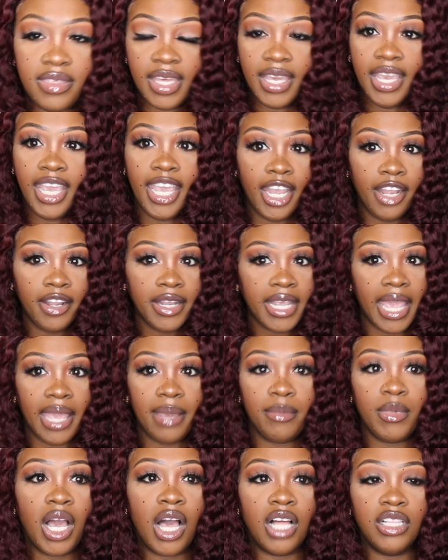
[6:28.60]
The hair
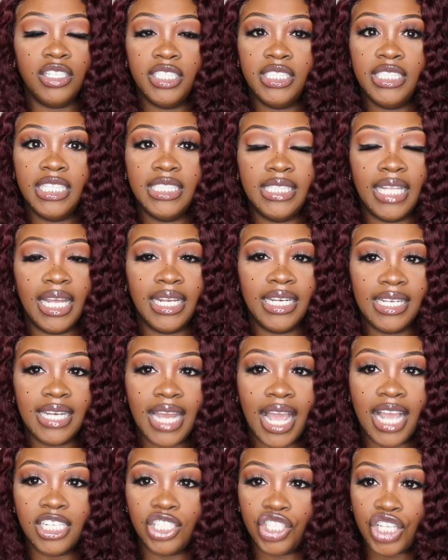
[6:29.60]
came colored this
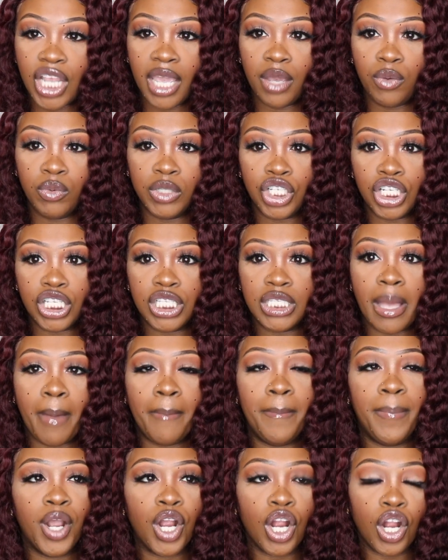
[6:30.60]
99J, which is
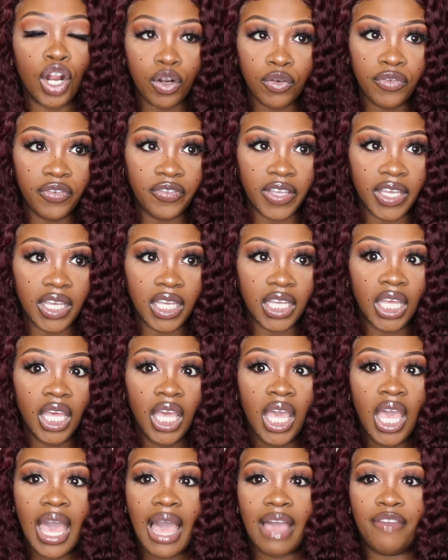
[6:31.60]
a perfect,
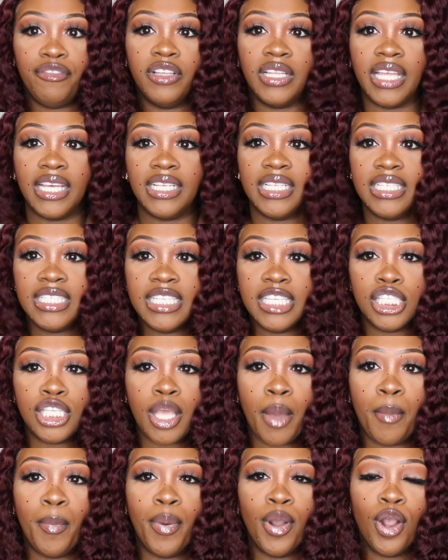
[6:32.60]
I feel like this
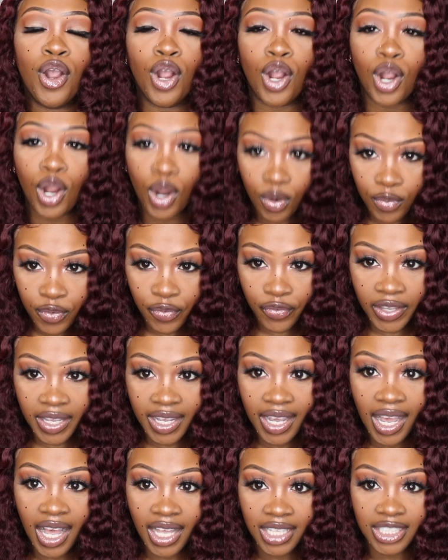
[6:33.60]
is a
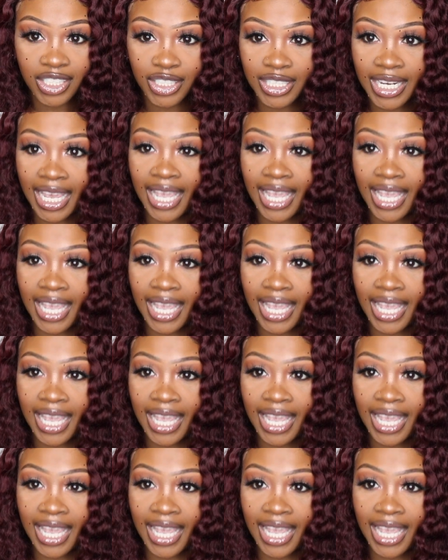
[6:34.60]
perfect color.